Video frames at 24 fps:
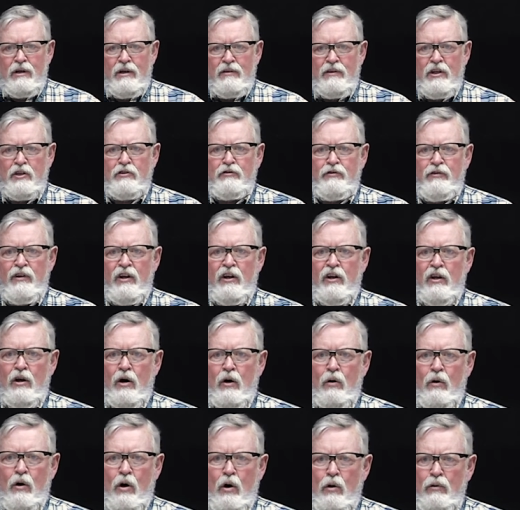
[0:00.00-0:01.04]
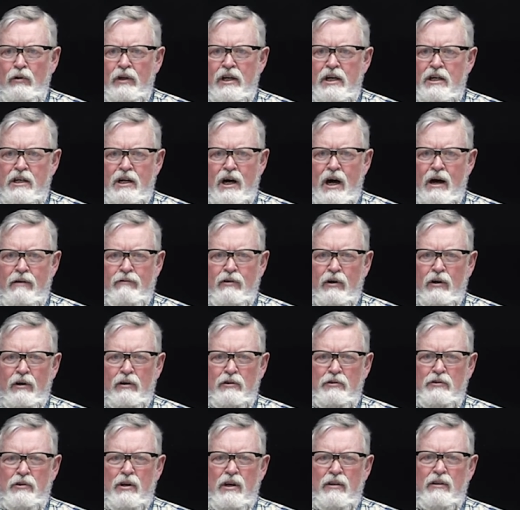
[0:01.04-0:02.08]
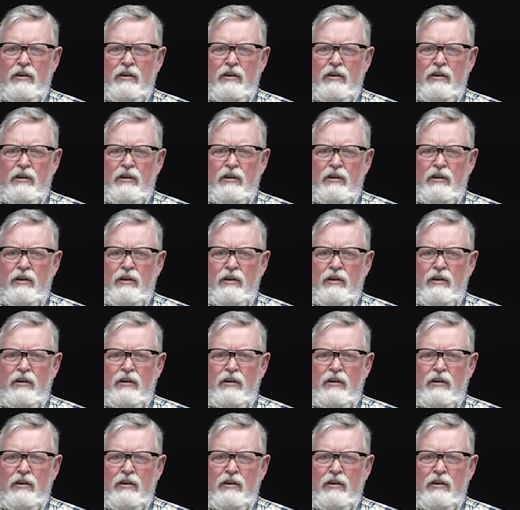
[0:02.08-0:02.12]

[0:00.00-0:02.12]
this video only covers